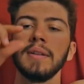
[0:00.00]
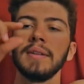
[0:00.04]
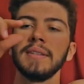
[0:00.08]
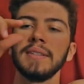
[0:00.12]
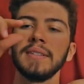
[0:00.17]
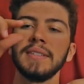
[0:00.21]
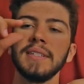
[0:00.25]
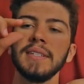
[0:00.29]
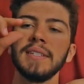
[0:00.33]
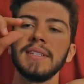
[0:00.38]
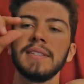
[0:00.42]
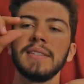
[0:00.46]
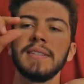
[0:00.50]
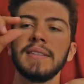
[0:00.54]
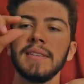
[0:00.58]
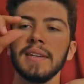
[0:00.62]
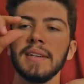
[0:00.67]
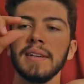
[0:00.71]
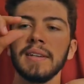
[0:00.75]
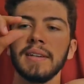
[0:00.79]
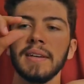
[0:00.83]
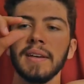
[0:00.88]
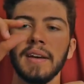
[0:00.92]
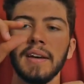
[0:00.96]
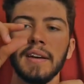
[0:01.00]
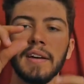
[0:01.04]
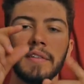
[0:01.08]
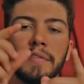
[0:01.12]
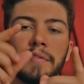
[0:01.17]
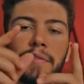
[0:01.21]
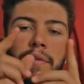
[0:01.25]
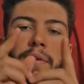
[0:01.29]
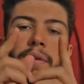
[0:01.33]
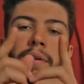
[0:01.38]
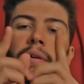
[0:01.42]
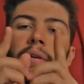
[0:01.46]
this thick
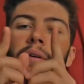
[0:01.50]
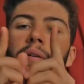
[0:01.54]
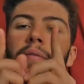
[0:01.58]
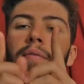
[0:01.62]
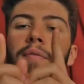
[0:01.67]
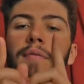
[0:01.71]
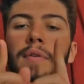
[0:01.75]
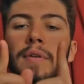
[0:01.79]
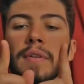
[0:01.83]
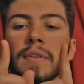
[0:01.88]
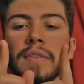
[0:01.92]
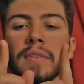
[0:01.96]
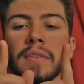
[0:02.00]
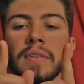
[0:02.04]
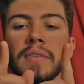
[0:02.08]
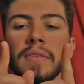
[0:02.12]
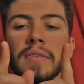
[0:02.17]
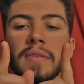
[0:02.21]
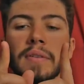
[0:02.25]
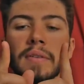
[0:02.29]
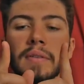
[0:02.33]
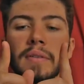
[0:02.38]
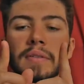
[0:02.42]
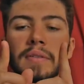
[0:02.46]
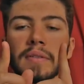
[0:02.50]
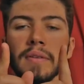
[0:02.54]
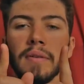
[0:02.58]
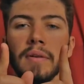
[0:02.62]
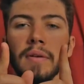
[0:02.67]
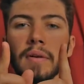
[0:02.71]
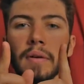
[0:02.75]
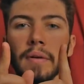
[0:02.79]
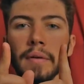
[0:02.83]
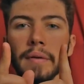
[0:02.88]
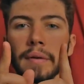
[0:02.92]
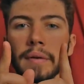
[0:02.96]
airfoil for this
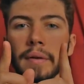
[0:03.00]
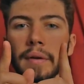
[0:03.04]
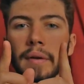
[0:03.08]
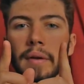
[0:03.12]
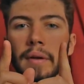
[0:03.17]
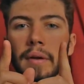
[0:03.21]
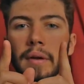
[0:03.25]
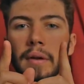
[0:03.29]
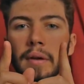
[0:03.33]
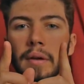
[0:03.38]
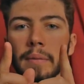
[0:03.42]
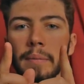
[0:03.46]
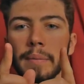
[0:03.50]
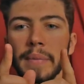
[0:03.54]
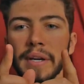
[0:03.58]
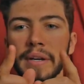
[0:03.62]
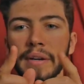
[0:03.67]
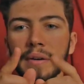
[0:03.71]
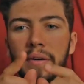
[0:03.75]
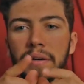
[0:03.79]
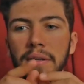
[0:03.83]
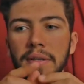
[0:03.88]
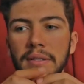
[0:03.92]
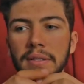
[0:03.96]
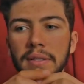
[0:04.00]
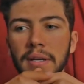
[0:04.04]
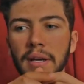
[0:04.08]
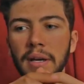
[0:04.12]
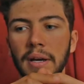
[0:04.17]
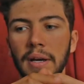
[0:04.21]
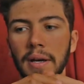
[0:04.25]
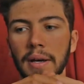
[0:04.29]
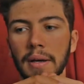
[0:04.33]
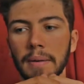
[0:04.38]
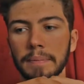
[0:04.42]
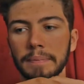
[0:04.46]
cord, because
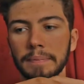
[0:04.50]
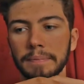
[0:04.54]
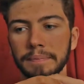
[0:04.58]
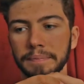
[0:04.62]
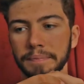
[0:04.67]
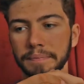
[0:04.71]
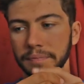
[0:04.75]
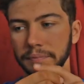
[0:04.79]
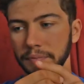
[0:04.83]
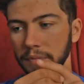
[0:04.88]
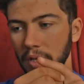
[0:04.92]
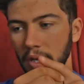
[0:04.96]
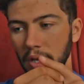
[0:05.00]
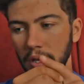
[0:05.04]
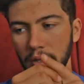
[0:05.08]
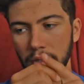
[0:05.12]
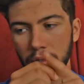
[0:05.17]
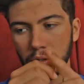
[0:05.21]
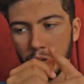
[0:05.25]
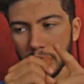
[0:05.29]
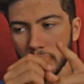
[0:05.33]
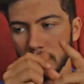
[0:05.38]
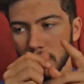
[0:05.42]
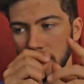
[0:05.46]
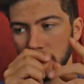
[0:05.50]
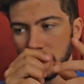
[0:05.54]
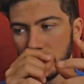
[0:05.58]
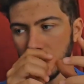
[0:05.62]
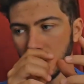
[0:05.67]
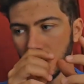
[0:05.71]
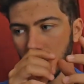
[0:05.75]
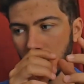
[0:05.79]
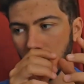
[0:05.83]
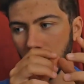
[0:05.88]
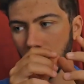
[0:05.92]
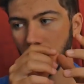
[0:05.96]
you
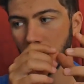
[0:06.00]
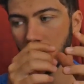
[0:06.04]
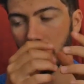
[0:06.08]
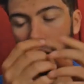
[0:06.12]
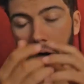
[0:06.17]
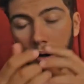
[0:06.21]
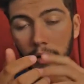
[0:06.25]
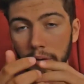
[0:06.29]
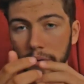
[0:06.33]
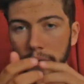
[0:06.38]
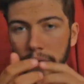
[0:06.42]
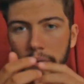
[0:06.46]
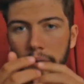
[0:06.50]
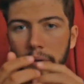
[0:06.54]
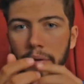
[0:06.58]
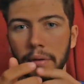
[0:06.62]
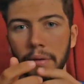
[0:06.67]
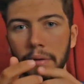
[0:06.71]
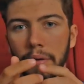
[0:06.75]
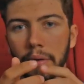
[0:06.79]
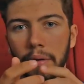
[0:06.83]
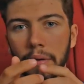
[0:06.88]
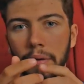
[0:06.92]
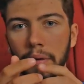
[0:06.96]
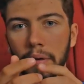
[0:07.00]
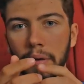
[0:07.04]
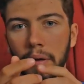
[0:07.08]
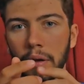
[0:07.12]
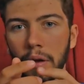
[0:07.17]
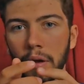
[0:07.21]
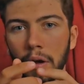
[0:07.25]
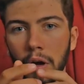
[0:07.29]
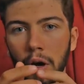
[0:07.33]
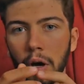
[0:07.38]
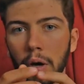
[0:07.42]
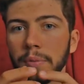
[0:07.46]
just can't
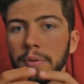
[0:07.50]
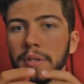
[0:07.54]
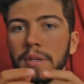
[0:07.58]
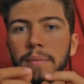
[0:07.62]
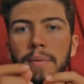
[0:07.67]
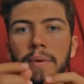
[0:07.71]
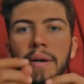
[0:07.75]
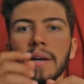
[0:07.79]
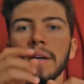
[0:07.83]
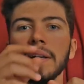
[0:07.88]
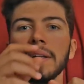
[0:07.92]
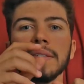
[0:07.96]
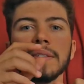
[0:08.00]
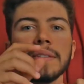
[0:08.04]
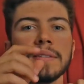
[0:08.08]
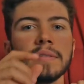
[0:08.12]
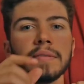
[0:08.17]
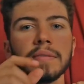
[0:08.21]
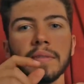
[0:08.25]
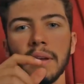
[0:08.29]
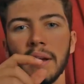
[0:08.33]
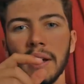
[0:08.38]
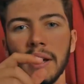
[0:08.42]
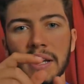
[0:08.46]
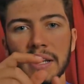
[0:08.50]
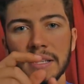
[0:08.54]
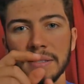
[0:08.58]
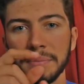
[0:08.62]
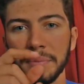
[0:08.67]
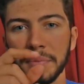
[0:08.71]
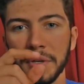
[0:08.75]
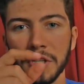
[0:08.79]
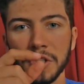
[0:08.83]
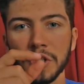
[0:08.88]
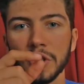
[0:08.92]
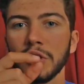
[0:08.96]
optimize as
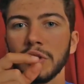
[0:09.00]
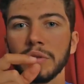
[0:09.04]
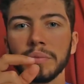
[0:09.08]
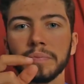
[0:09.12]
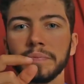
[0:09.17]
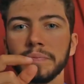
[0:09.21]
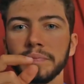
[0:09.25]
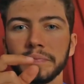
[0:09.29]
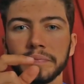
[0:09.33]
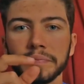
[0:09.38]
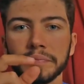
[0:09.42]
much